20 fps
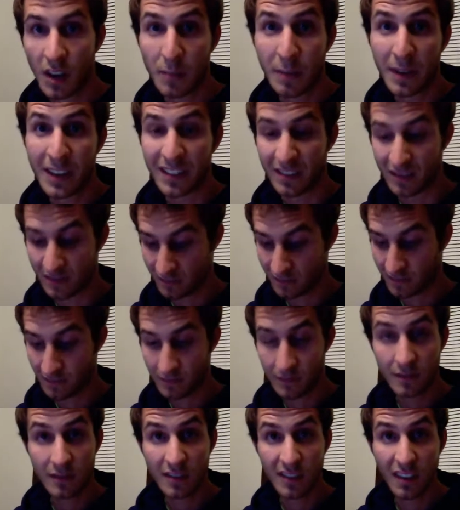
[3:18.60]
I mean,
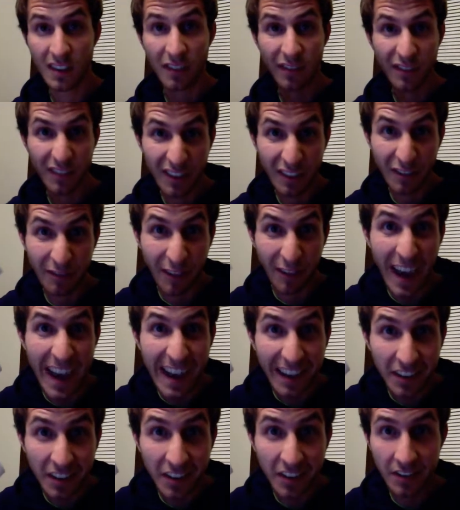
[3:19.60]

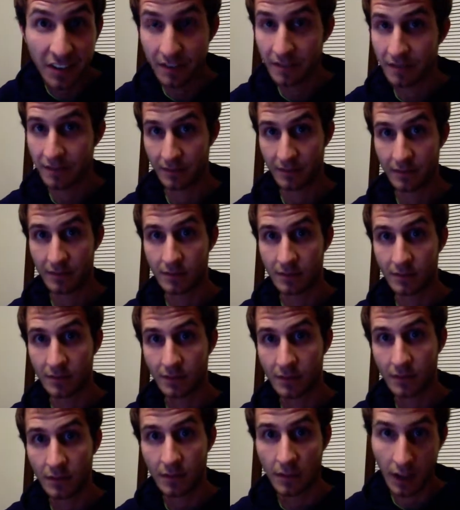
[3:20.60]
facts.
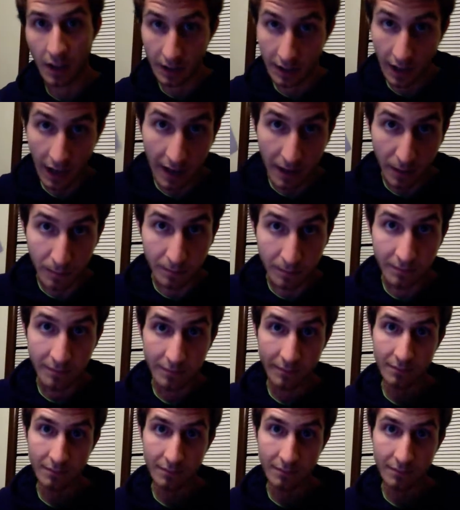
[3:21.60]
I got them.